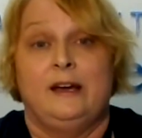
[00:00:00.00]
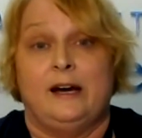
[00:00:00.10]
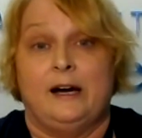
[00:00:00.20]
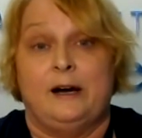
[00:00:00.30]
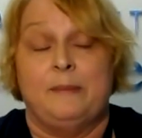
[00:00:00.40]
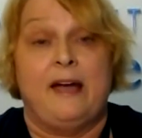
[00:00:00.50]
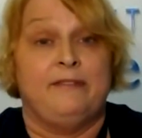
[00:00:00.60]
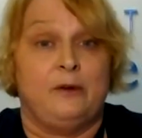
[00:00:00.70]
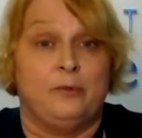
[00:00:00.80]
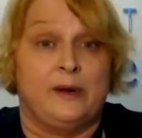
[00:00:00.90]
Have
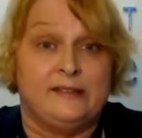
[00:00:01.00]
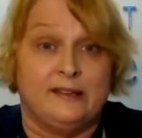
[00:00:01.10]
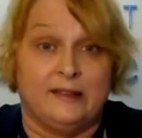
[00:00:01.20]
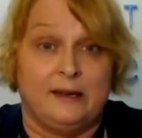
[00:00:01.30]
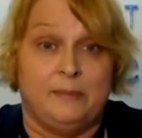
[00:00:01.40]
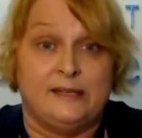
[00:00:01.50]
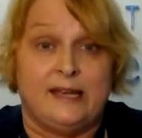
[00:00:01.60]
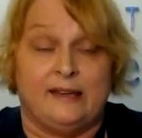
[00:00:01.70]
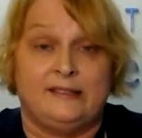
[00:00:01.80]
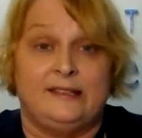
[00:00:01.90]
they recently been
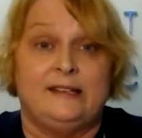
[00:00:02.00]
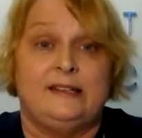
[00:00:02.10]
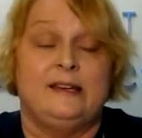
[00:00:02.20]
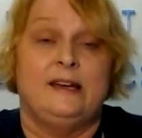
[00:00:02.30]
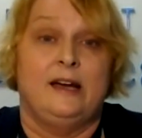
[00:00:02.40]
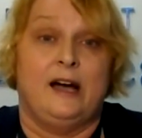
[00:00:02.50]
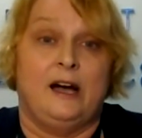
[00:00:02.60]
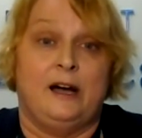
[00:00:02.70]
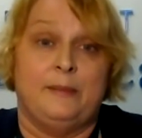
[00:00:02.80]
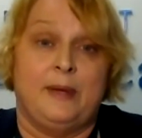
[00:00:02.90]
tested?
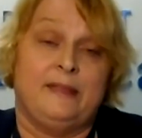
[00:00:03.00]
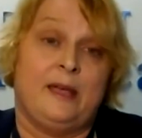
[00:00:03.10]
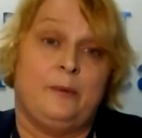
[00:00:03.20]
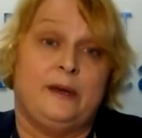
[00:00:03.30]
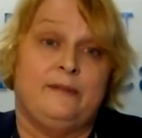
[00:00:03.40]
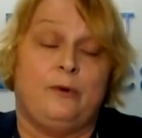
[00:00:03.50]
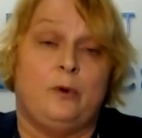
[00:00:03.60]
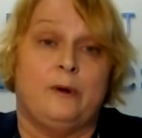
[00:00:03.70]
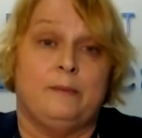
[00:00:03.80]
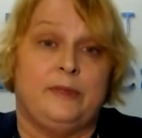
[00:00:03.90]
And they would
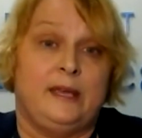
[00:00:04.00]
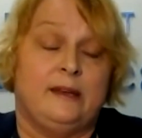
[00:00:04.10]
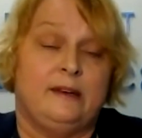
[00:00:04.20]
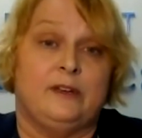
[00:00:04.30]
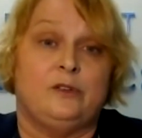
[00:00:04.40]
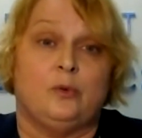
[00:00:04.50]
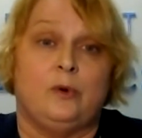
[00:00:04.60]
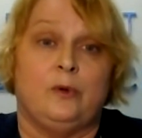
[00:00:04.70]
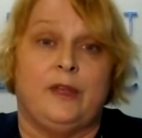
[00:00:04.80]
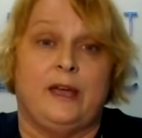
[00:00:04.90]
inform the
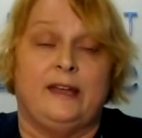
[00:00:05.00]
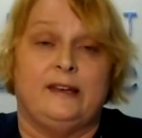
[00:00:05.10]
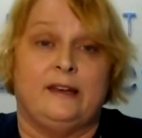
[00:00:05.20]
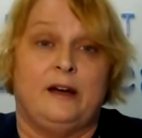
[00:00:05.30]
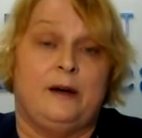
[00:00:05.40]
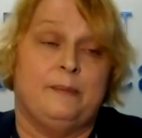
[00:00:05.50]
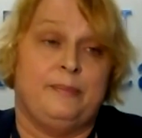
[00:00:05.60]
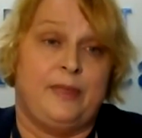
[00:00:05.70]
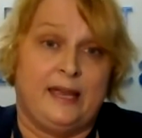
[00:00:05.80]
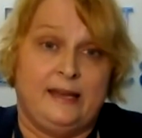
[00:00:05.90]
individual that
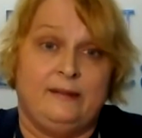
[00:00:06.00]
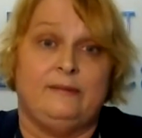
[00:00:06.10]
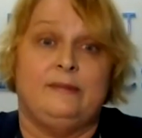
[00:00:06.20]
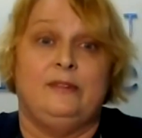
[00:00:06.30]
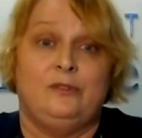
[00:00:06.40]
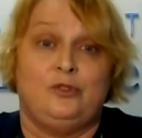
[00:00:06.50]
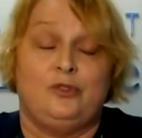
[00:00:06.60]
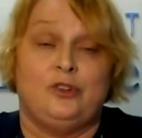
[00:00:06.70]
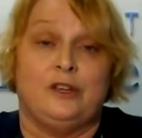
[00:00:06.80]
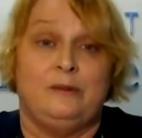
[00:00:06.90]
they
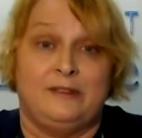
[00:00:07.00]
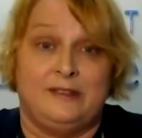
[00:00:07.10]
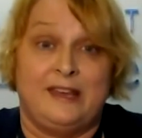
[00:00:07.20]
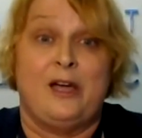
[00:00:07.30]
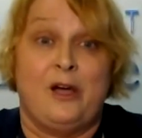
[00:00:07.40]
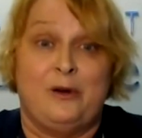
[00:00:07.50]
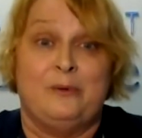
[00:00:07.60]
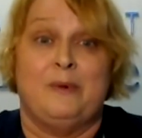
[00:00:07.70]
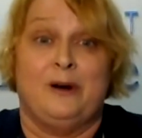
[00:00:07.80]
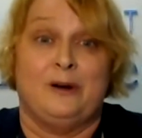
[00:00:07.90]
should stay home
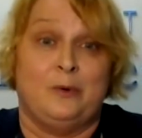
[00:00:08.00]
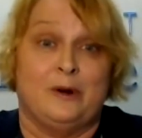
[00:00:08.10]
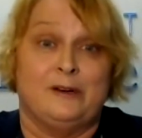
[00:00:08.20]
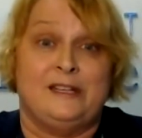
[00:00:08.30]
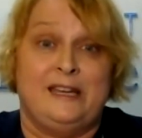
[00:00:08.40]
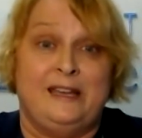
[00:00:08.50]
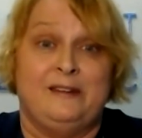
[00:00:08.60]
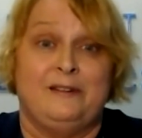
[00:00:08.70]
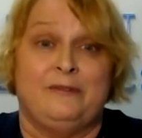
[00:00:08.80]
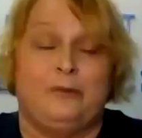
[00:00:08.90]
on
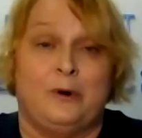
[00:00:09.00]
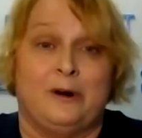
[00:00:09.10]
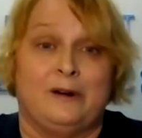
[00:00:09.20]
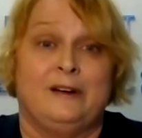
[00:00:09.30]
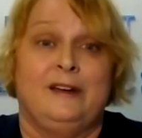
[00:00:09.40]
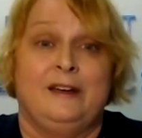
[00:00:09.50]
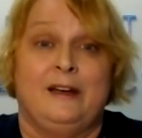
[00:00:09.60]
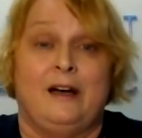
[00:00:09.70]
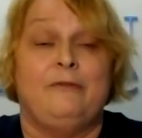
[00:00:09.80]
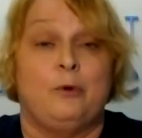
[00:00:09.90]
quarantine for
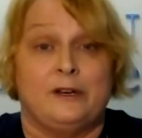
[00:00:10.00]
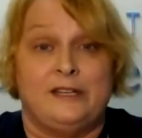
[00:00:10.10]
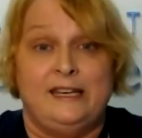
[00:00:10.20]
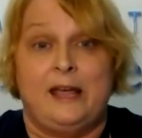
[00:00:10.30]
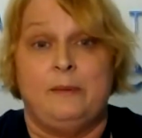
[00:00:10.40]
a 14-day